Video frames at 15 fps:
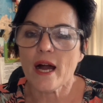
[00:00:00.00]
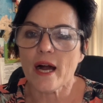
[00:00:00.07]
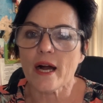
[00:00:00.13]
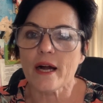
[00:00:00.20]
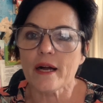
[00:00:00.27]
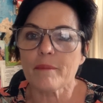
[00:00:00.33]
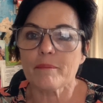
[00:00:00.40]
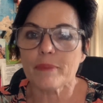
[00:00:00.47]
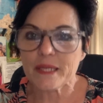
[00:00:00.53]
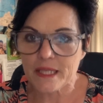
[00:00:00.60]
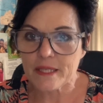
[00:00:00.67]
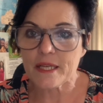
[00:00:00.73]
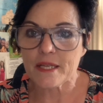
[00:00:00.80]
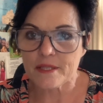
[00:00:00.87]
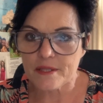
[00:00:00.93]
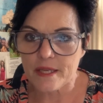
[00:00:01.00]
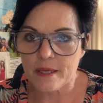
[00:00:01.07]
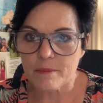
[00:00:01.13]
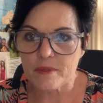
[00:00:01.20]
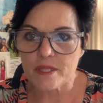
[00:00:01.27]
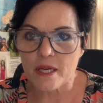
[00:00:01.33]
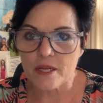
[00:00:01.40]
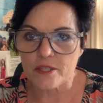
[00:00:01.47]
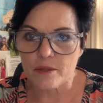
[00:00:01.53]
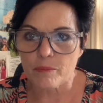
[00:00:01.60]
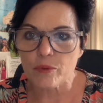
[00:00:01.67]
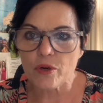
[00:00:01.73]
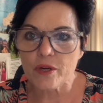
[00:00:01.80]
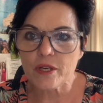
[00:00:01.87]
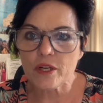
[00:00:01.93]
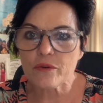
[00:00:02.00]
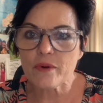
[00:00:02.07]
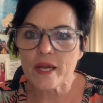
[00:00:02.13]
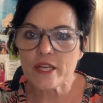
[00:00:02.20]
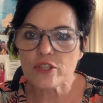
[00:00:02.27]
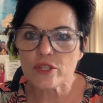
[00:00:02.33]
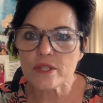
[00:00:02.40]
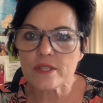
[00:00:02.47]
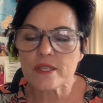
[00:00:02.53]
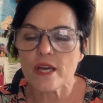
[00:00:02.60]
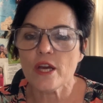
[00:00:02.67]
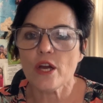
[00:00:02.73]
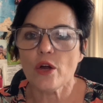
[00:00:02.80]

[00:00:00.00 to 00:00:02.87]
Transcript: But it is the Imsyser product ranges.